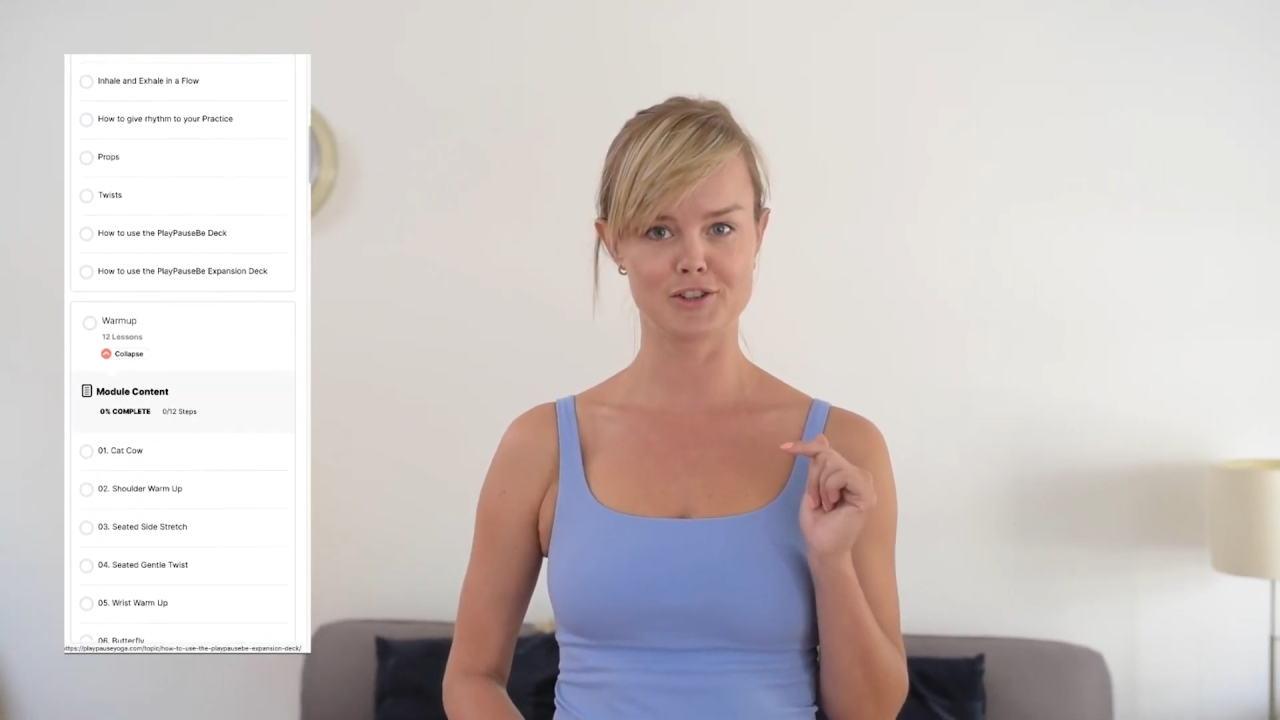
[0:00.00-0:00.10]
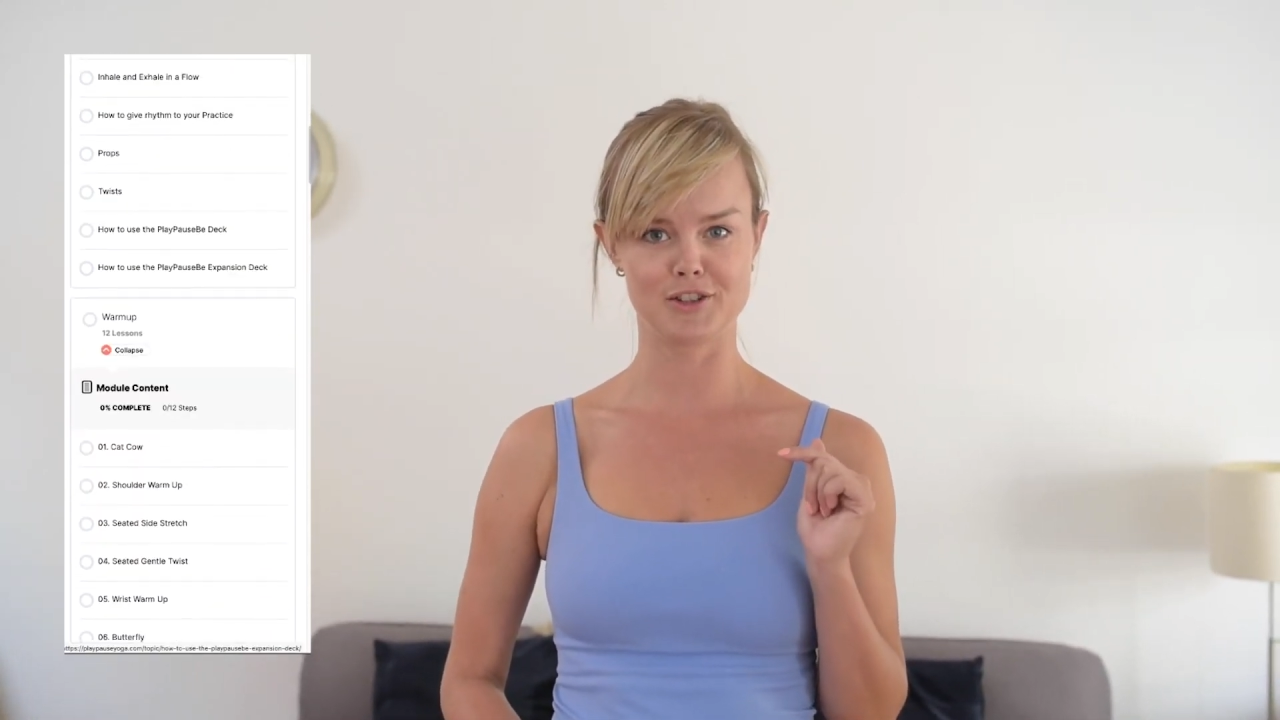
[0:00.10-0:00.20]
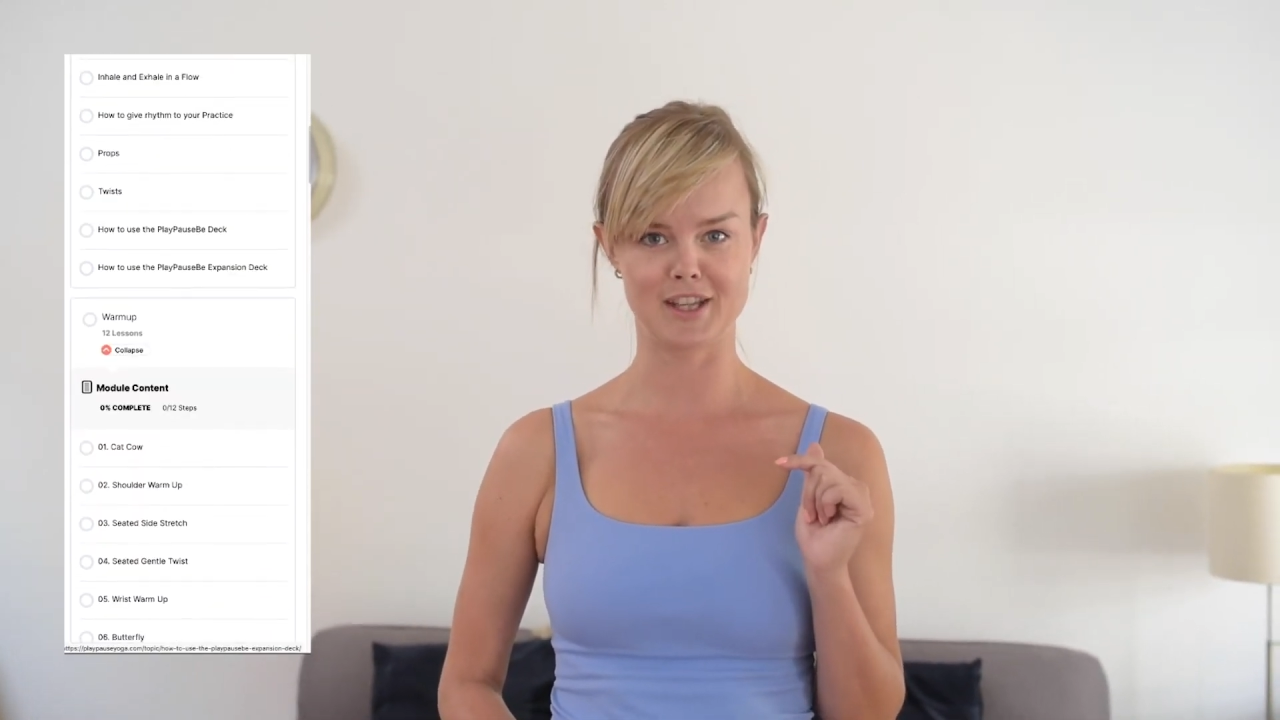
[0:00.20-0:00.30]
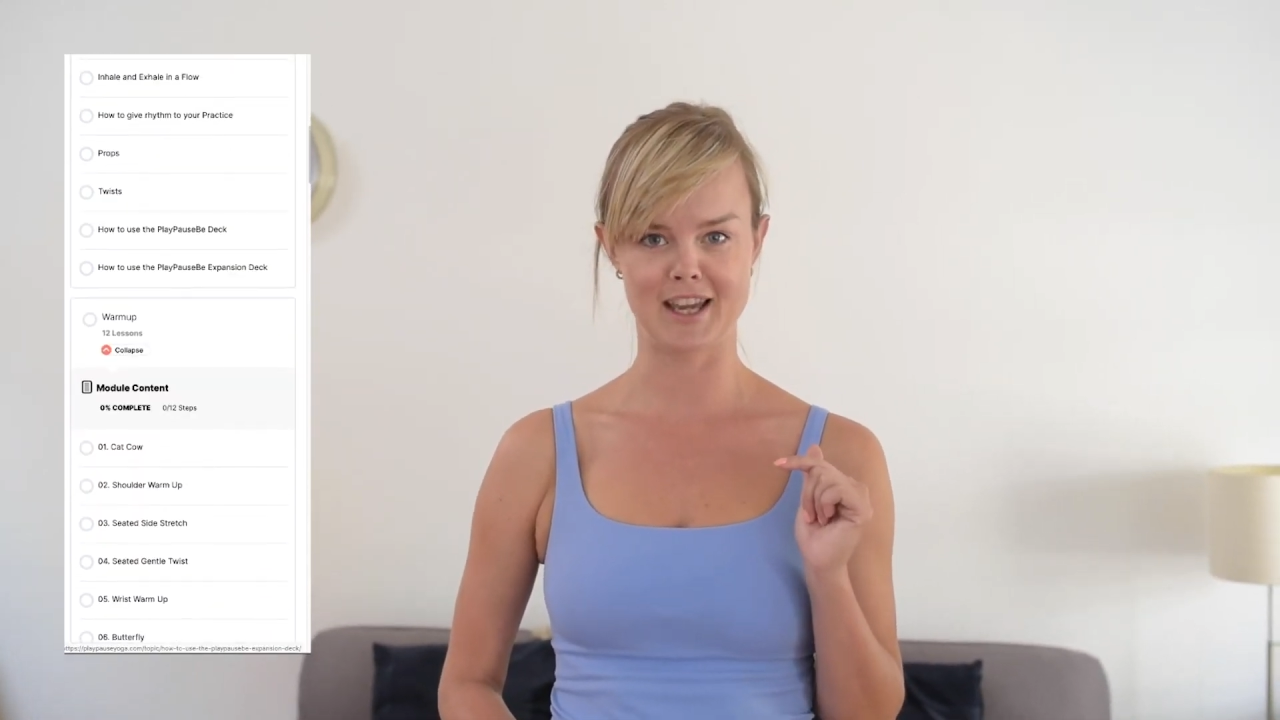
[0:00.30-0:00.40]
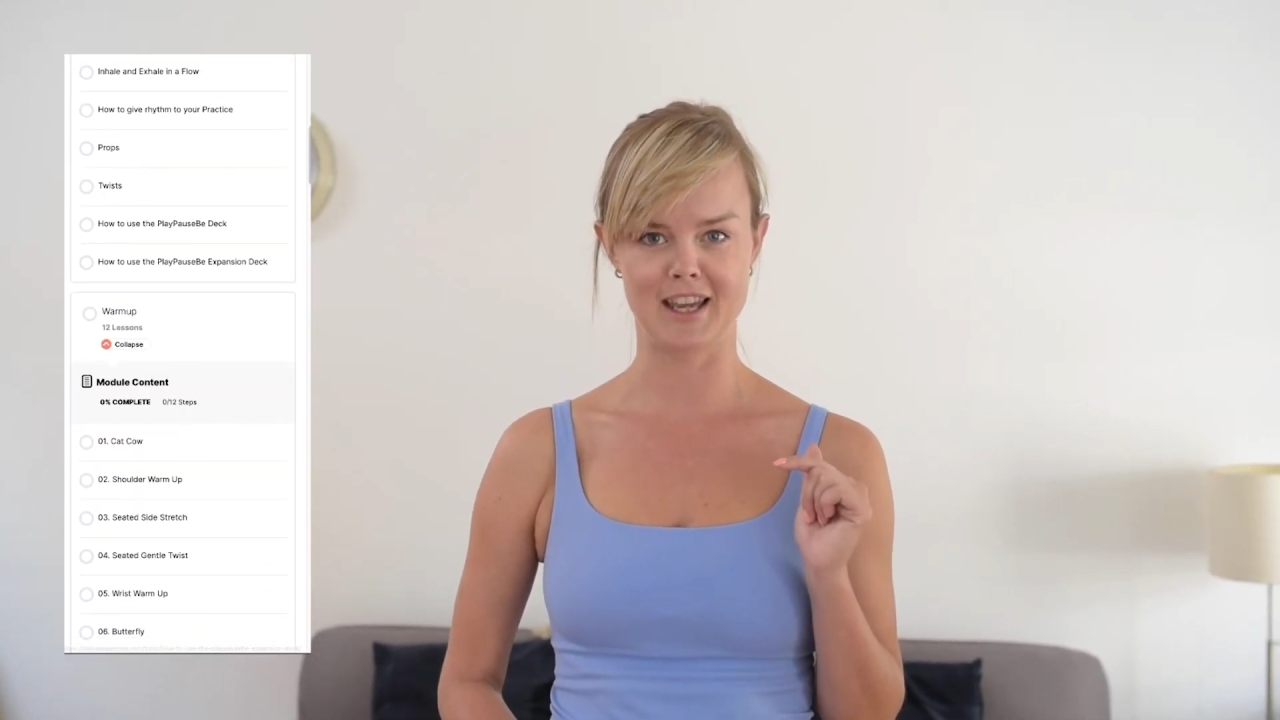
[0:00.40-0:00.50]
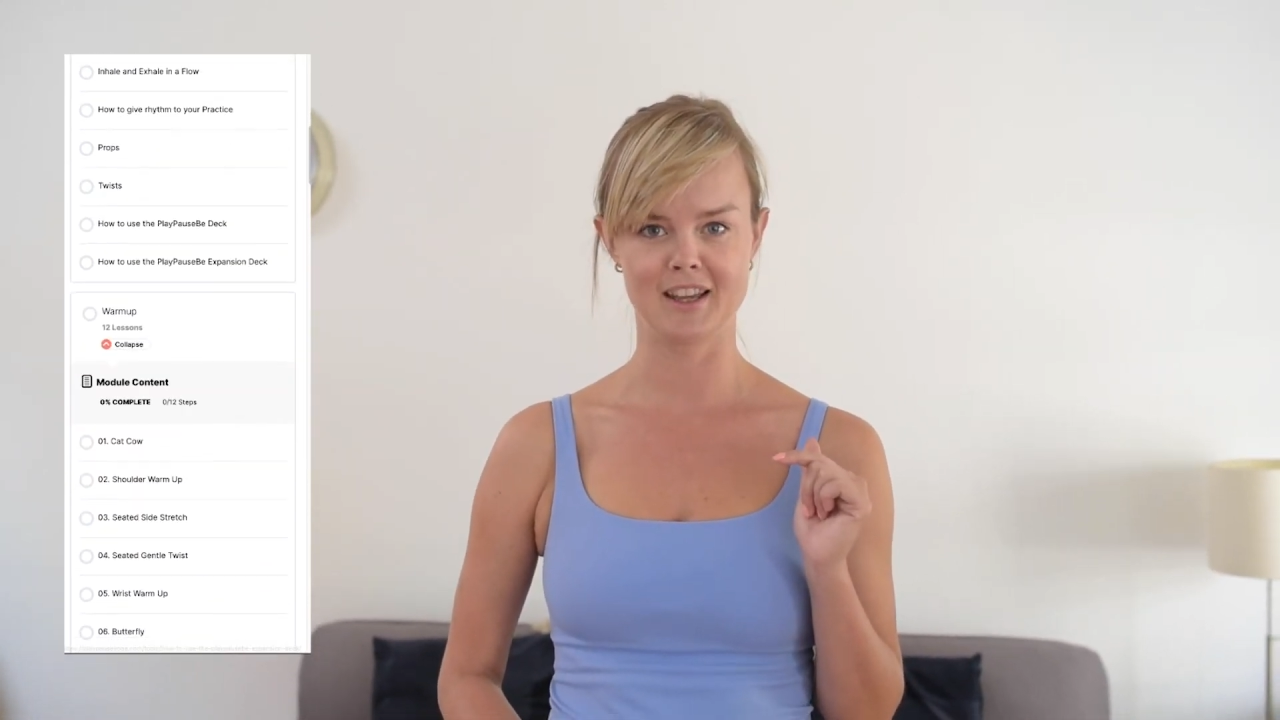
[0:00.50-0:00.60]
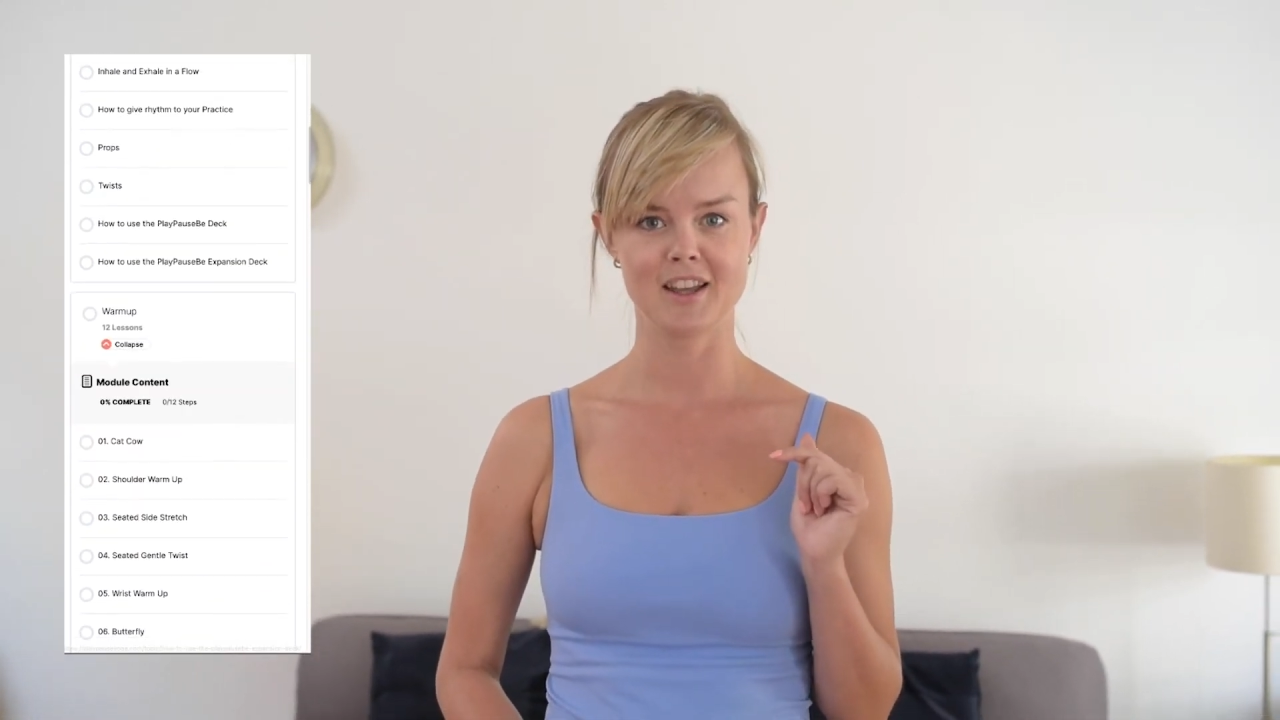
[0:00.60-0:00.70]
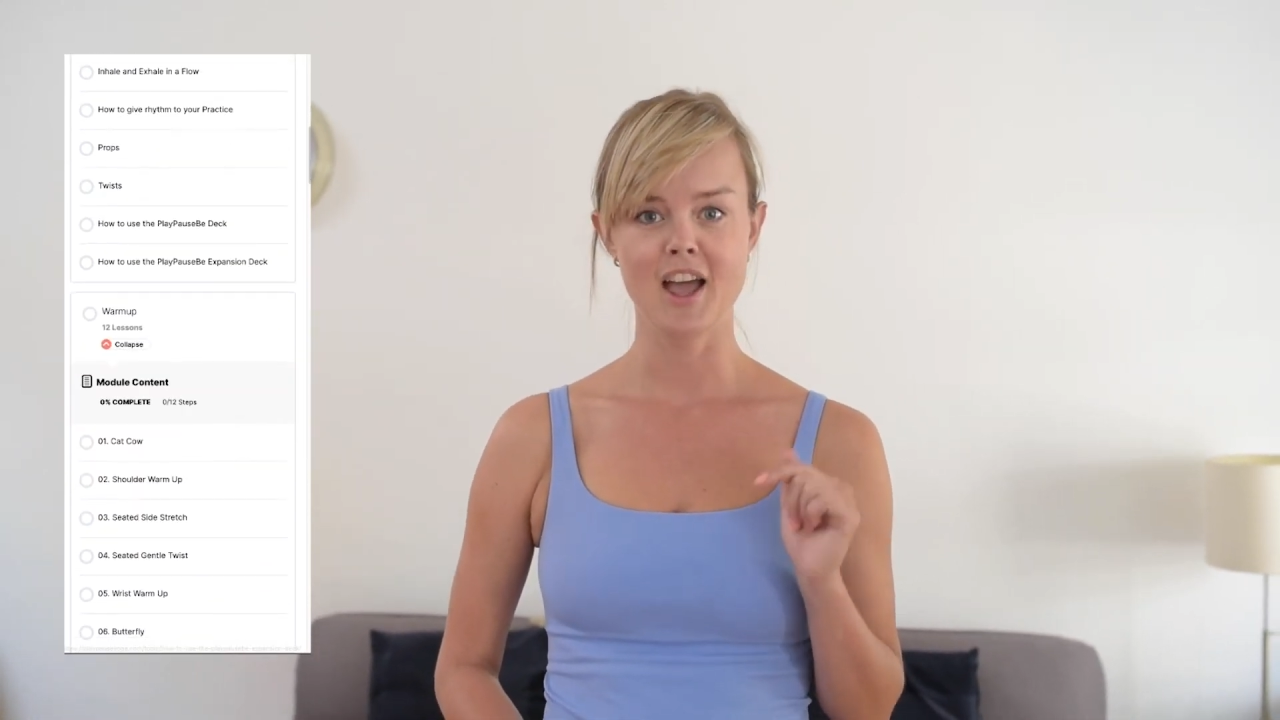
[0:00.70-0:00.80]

today.